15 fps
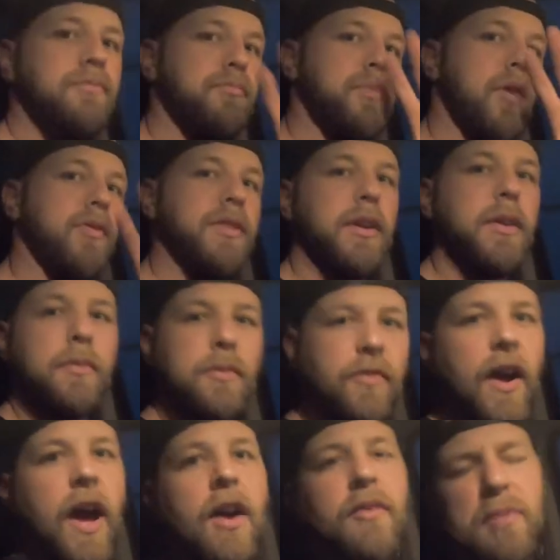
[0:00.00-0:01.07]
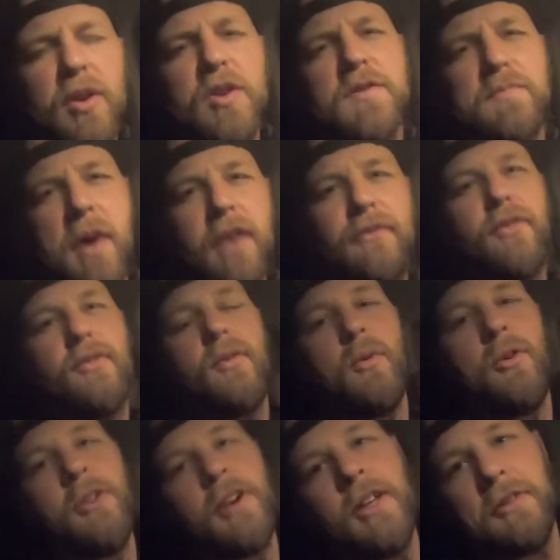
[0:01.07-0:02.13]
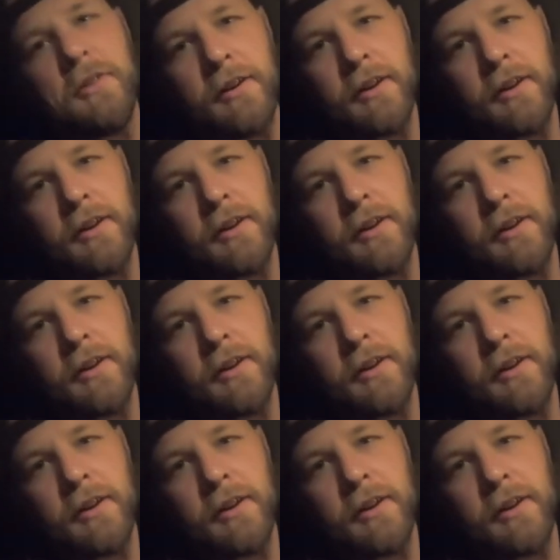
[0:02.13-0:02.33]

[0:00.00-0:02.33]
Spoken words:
Pro tip number 5, be respectful for one another.